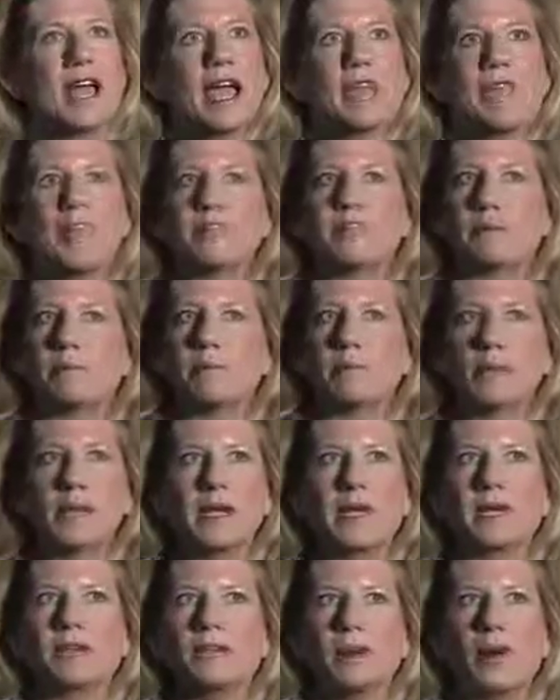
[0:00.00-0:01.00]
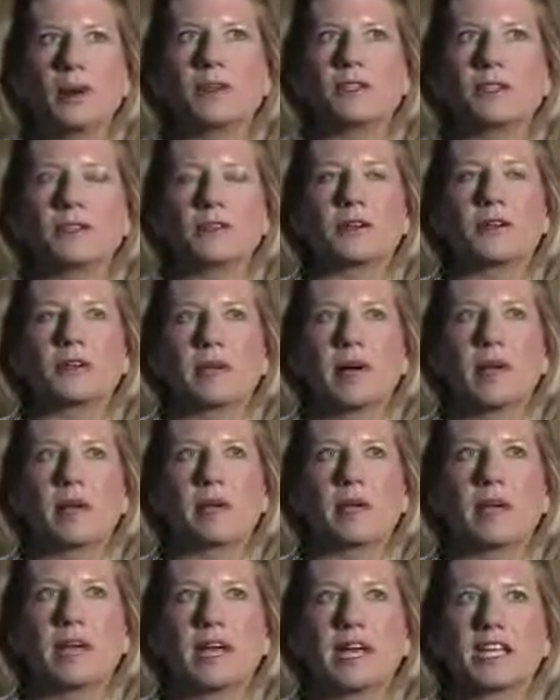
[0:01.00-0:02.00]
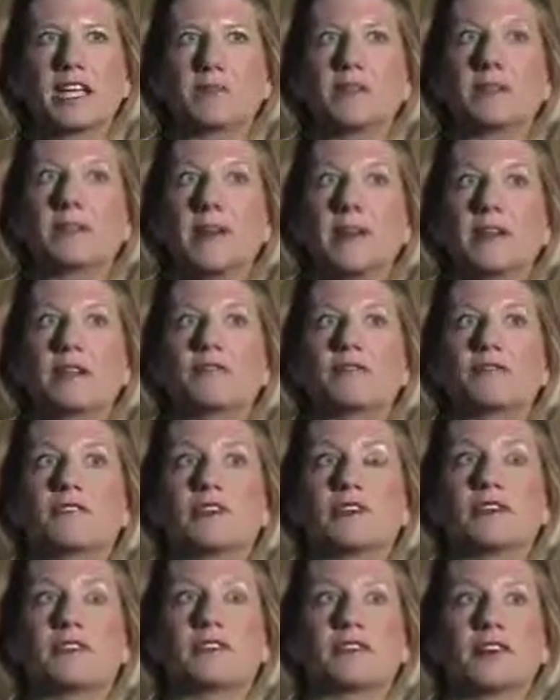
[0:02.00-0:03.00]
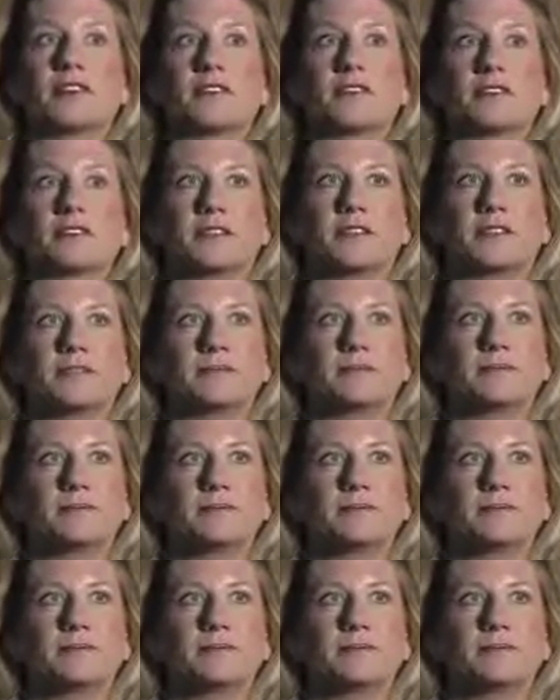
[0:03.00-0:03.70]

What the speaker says: And that's a big component to your economy and has to be managed very effectively.